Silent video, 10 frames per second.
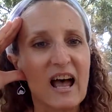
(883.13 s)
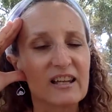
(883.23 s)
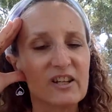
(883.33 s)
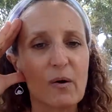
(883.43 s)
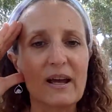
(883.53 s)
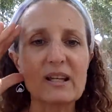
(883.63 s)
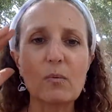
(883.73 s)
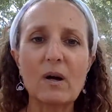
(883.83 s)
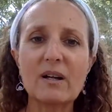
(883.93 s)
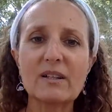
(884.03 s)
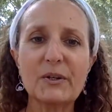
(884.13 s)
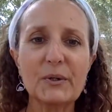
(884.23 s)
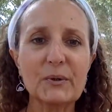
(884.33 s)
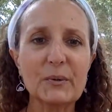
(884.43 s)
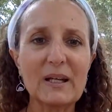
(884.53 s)
you know, anyone
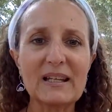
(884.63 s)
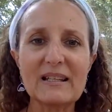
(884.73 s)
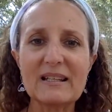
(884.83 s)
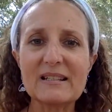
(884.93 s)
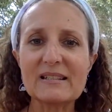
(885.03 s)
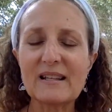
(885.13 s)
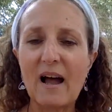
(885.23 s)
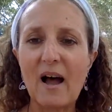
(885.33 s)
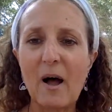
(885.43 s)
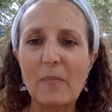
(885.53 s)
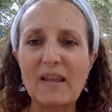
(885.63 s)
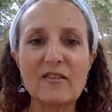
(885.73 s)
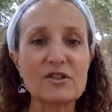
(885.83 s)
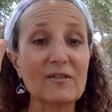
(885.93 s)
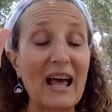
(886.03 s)
who is, and
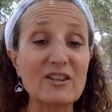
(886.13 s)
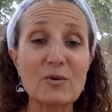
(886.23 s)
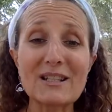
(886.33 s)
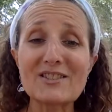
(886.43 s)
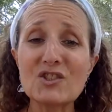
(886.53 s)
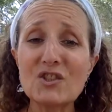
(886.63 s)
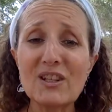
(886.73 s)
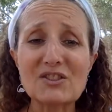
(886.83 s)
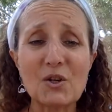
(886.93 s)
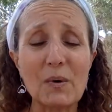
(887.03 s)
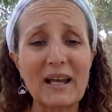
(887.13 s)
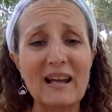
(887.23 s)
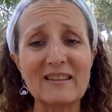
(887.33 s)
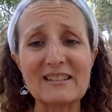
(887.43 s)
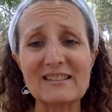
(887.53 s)
there's a lot of transition that's going
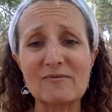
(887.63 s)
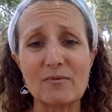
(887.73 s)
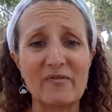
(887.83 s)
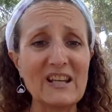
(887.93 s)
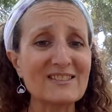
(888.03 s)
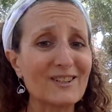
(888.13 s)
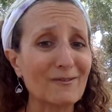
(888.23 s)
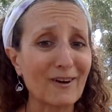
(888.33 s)
on, let's face it,